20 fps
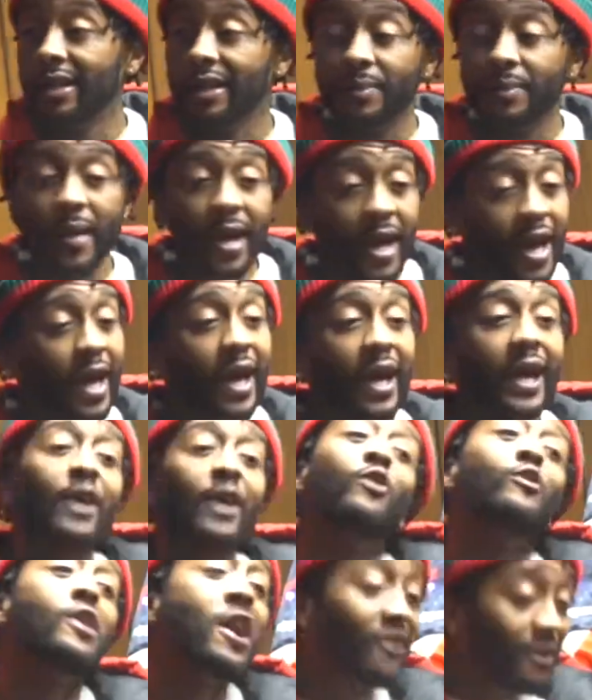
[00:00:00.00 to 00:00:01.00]
Man,
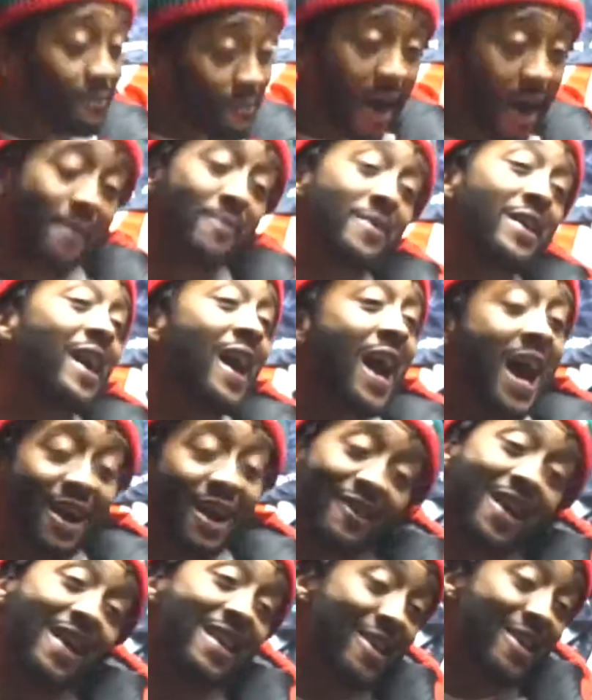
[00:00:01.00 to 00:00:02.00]
whoever popping it hot
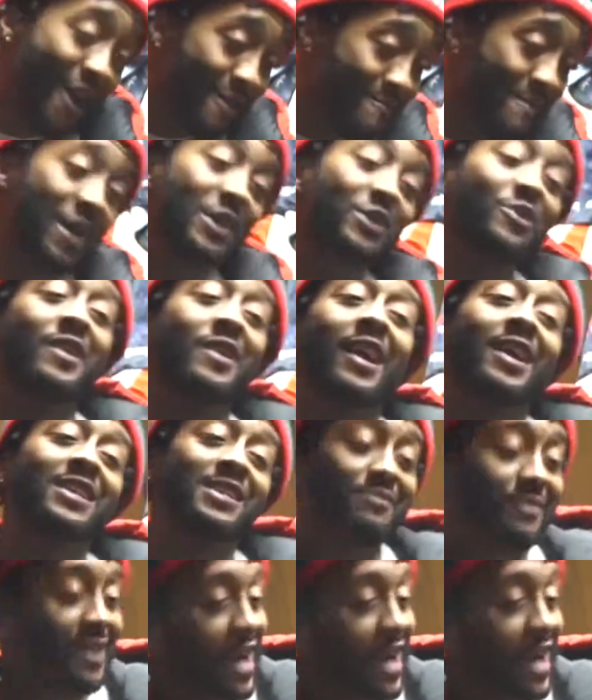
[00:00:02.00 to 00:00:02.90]
right now, I'm making sure they got some